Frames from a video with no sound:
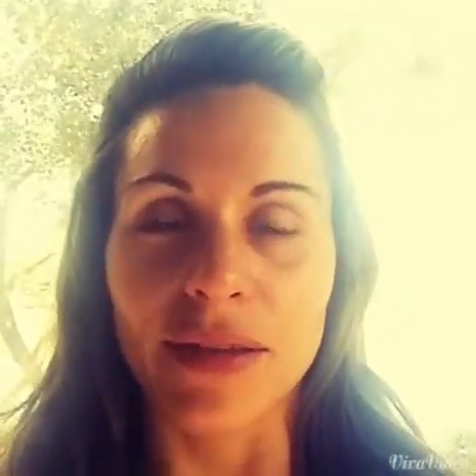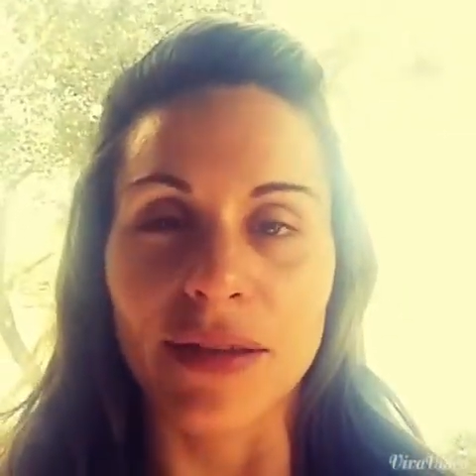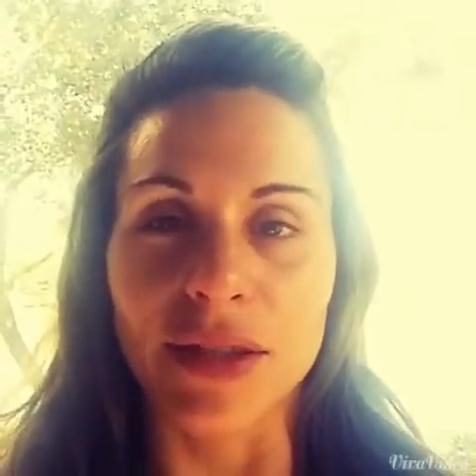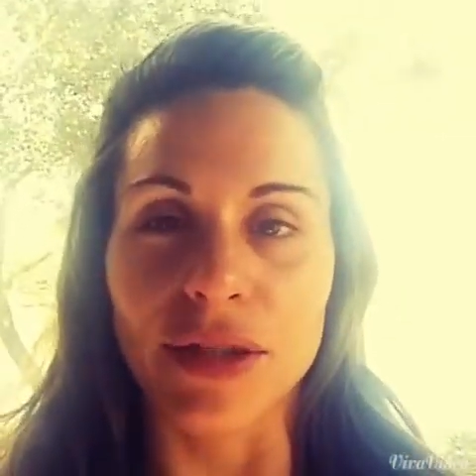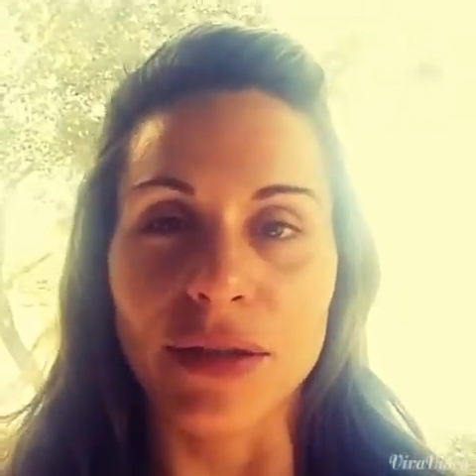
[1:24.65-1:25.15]

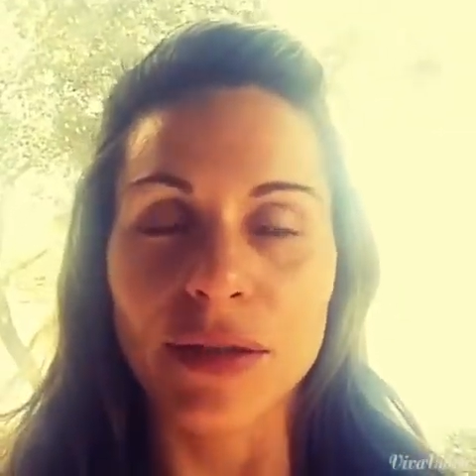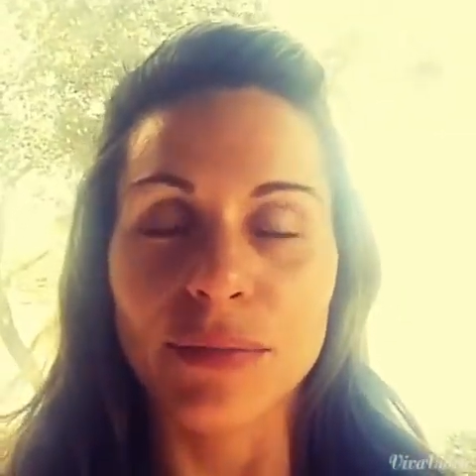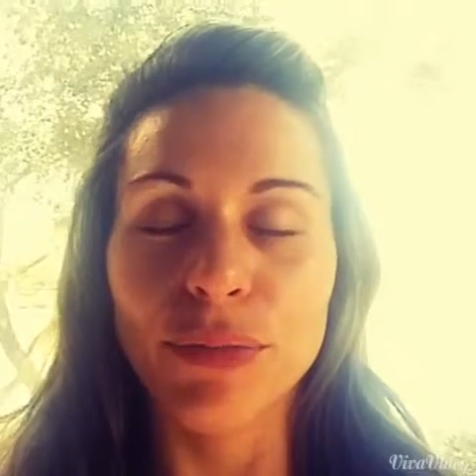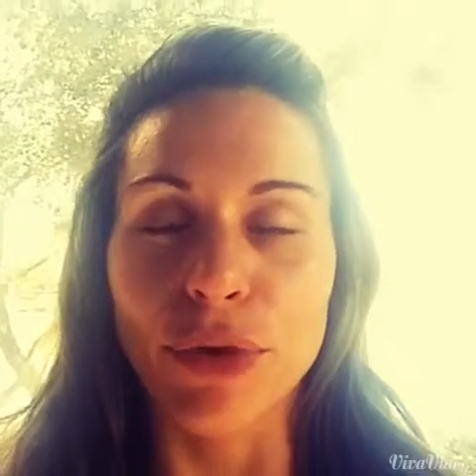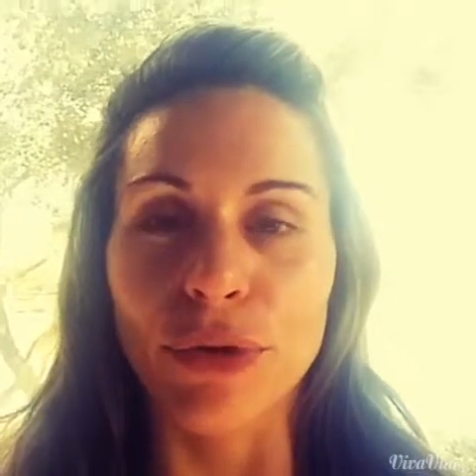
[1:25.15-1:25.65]
the
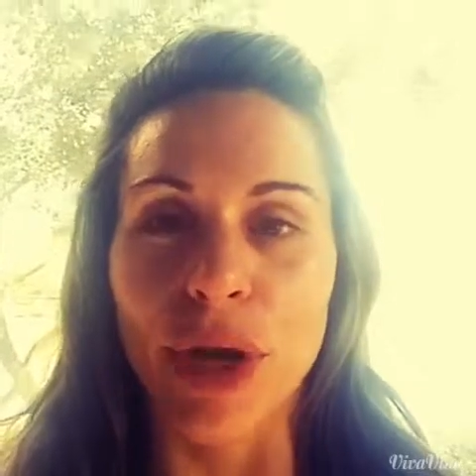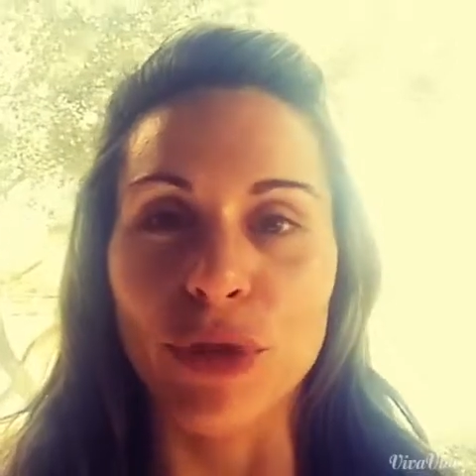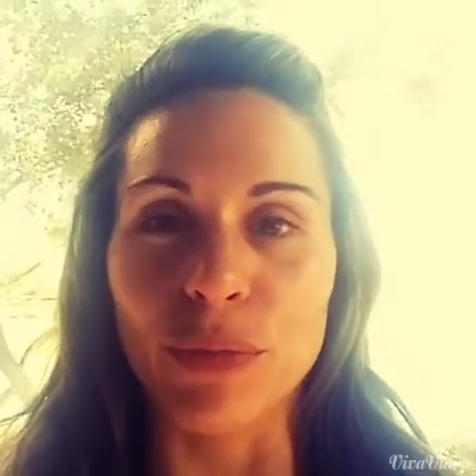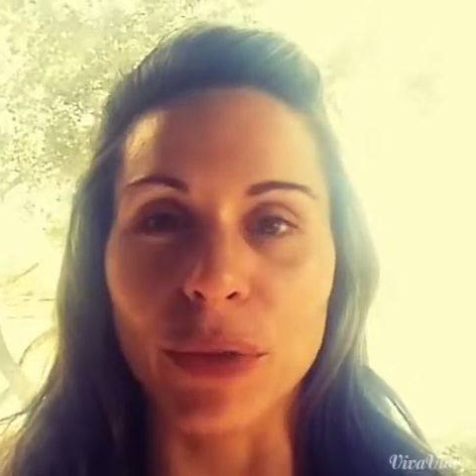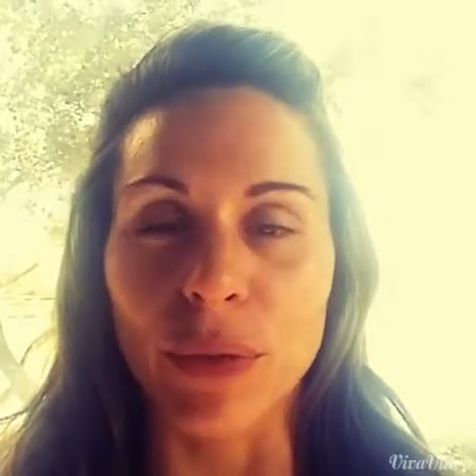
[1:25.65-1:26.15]

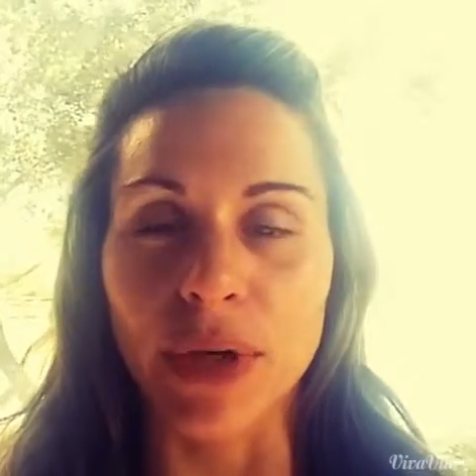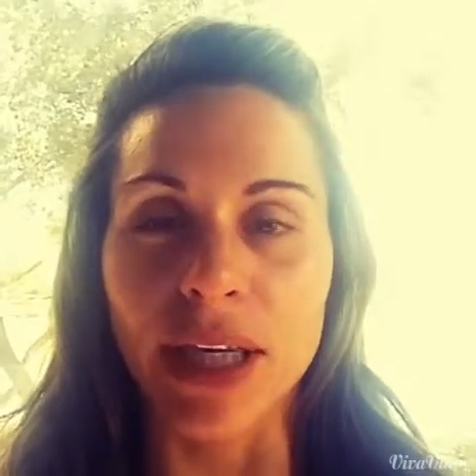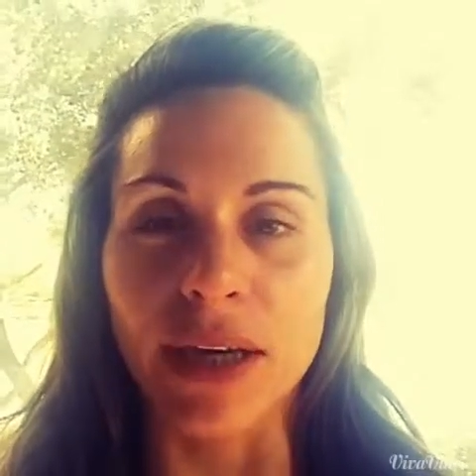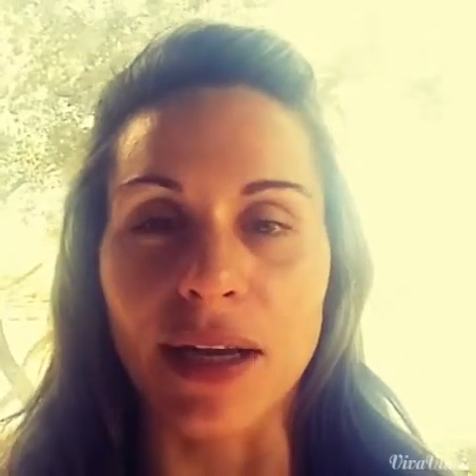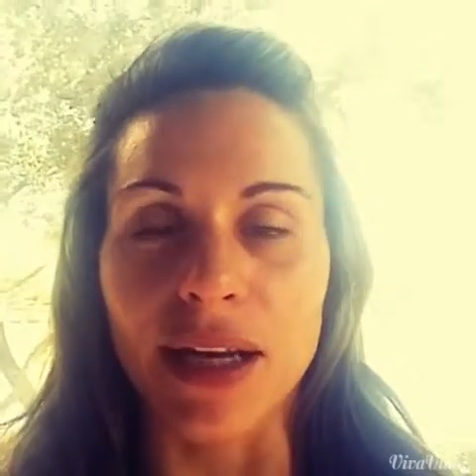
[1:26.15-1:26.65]
program you'll be
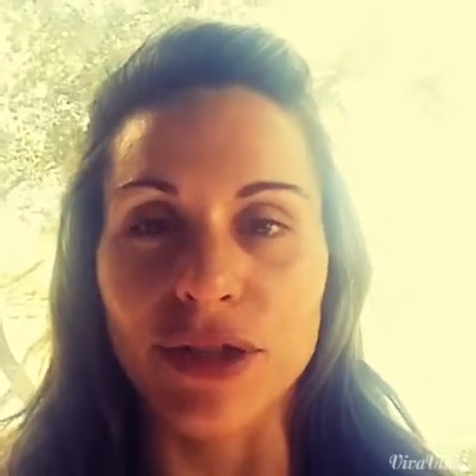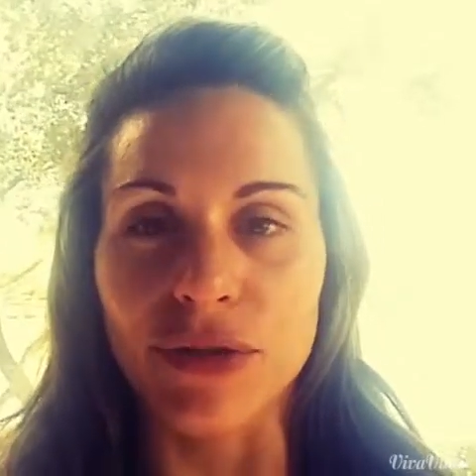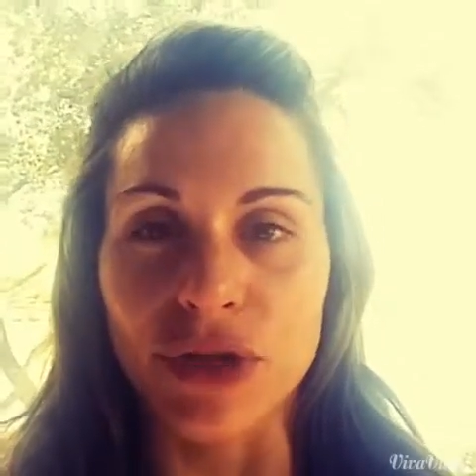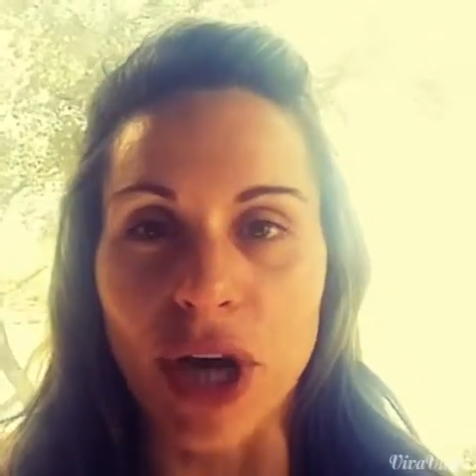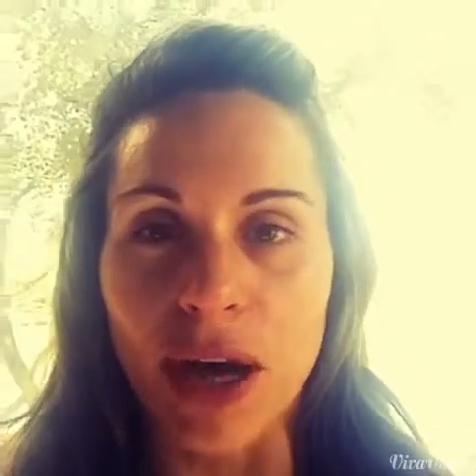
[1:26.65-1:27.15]
working on at
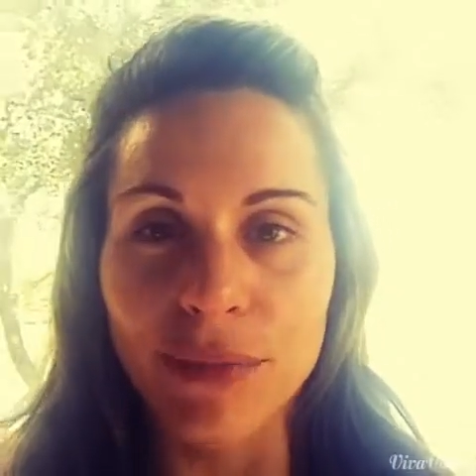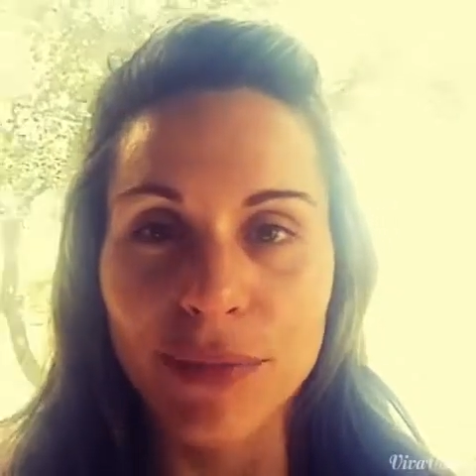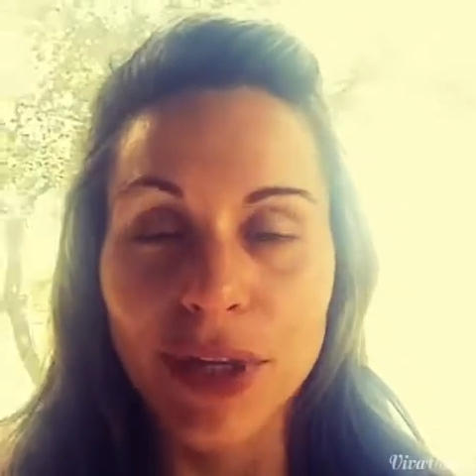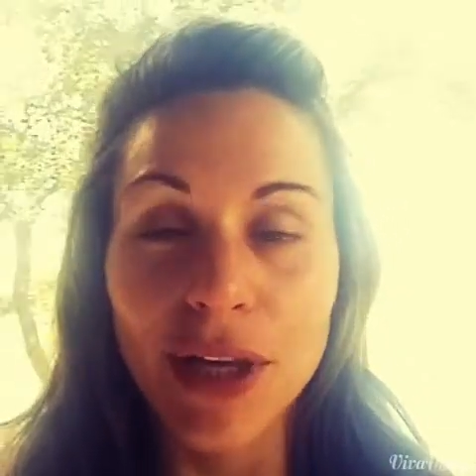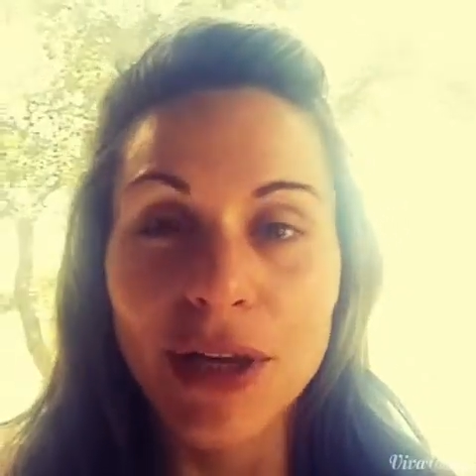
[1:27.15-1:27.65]
your job.
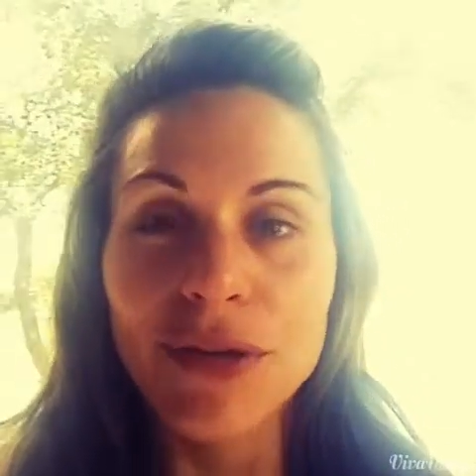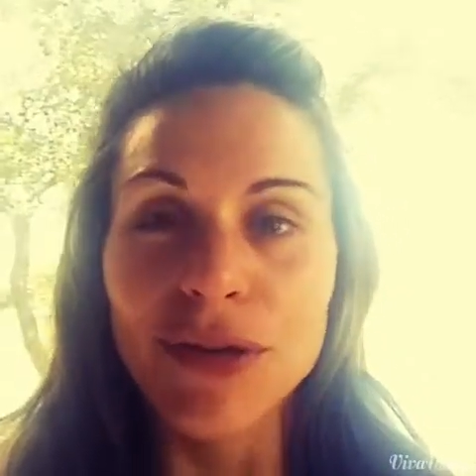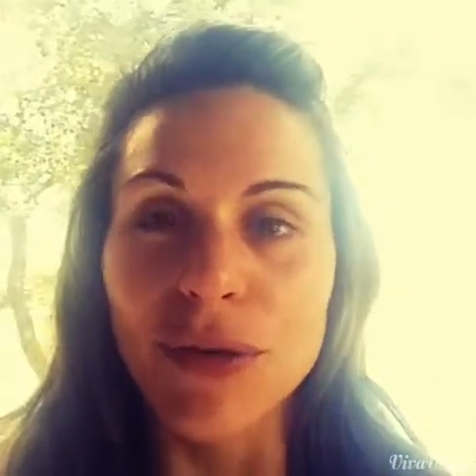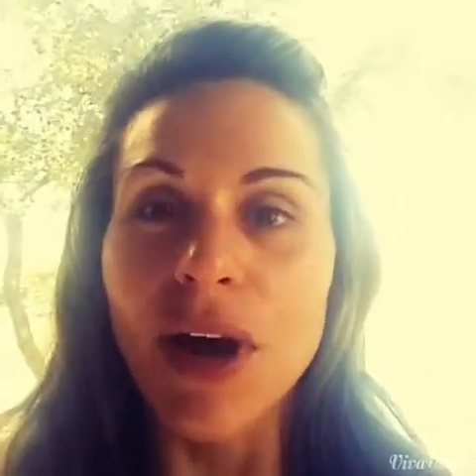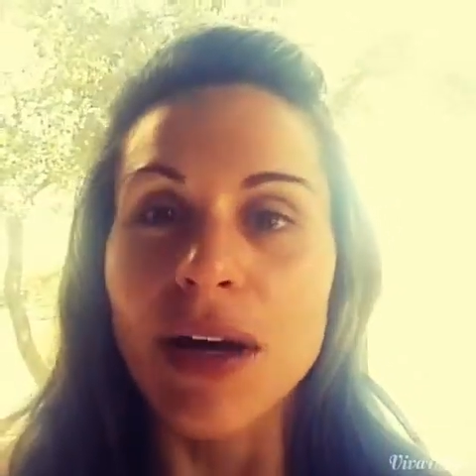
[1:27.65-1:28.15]

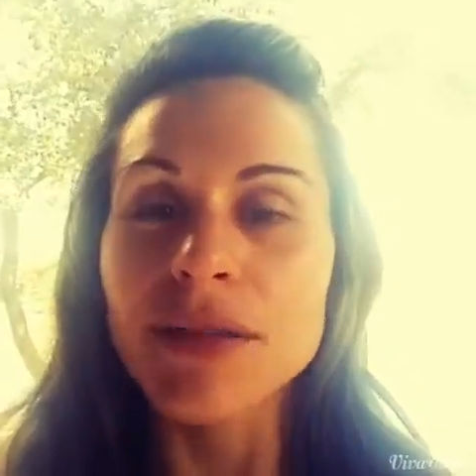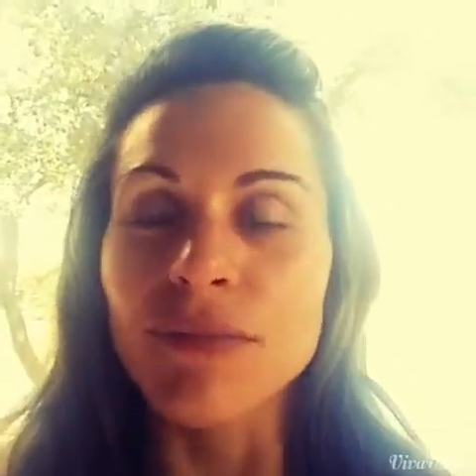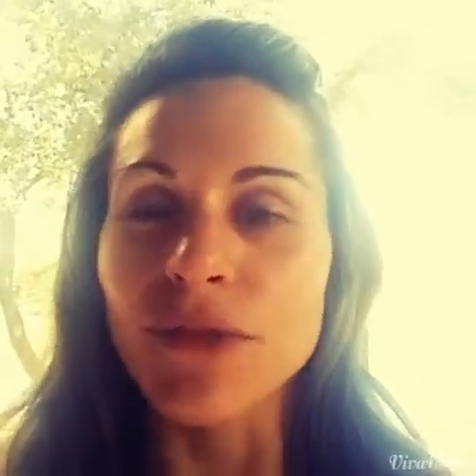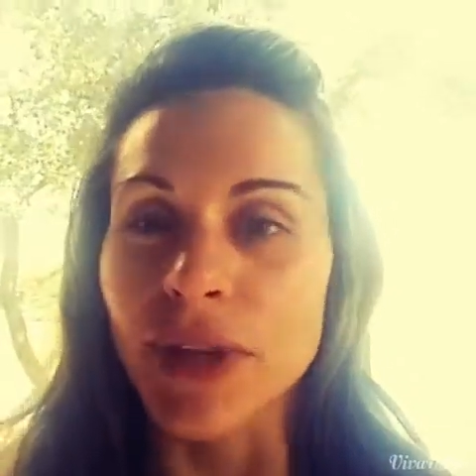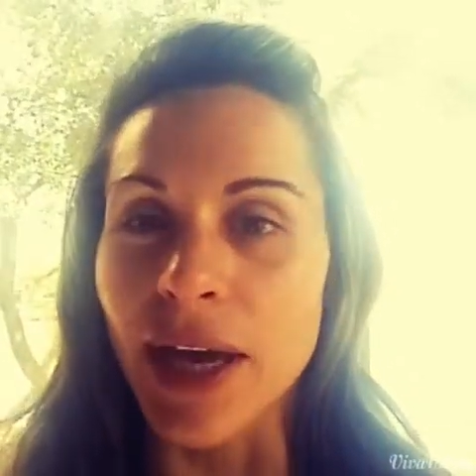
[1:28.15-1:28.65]
So
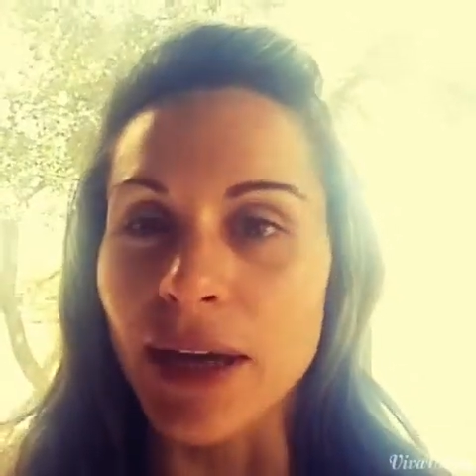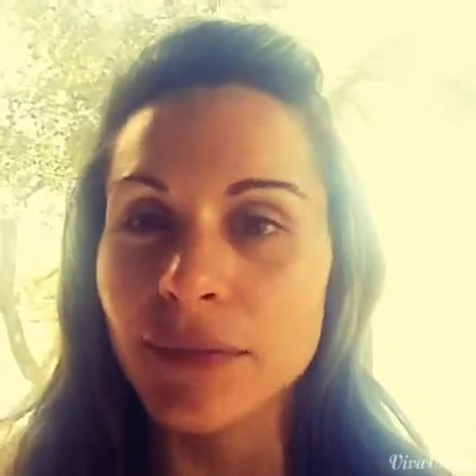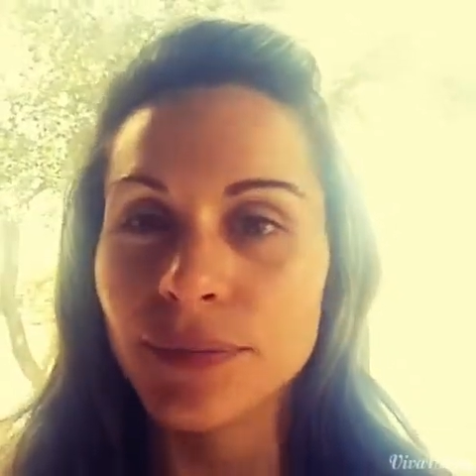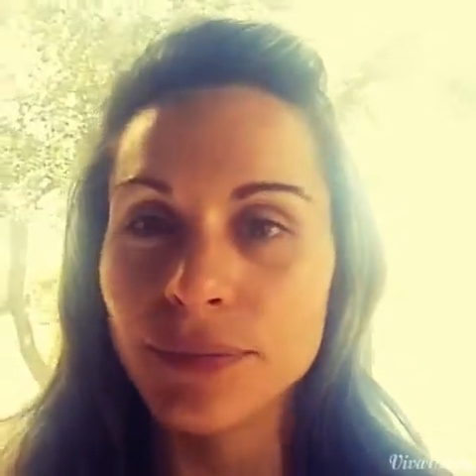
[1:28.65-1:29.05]
awesome for that.